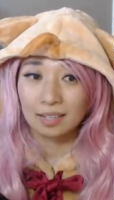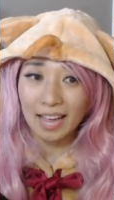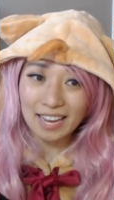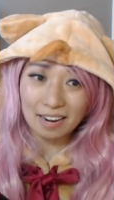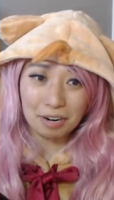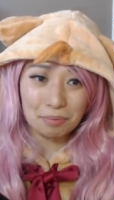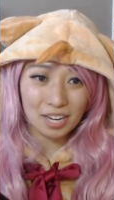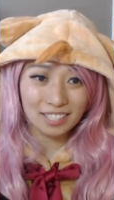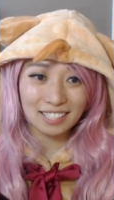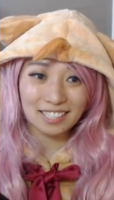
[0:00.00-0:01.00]
Hey
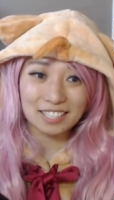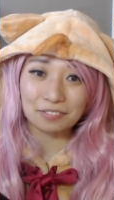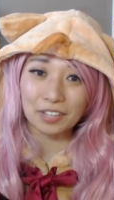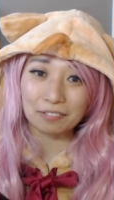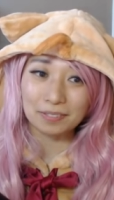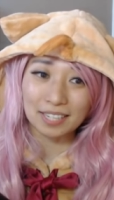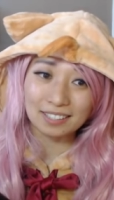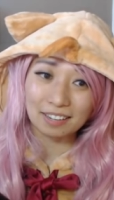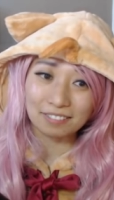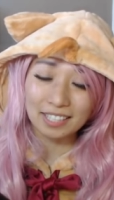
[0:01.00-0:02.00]
everyone, it's Viv
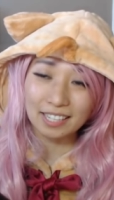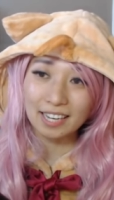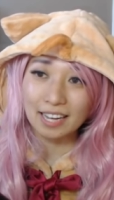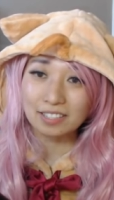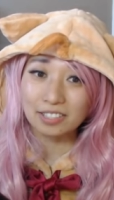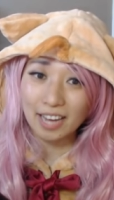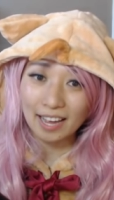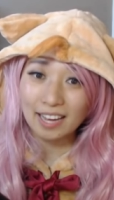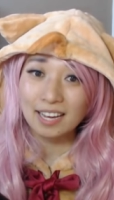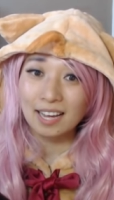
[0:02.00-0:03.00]
playing Love Nikki, and
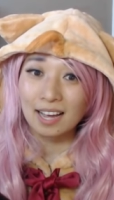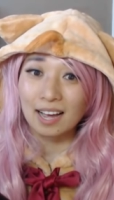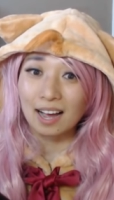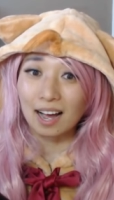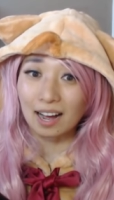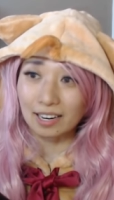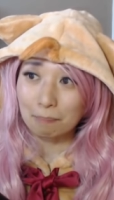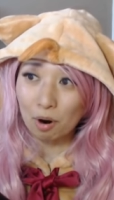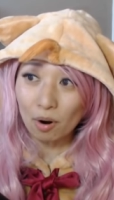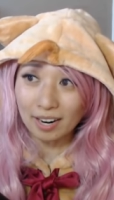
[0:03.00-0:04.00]
today I
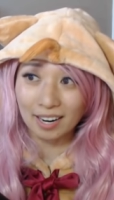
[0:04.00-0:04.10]
am poor.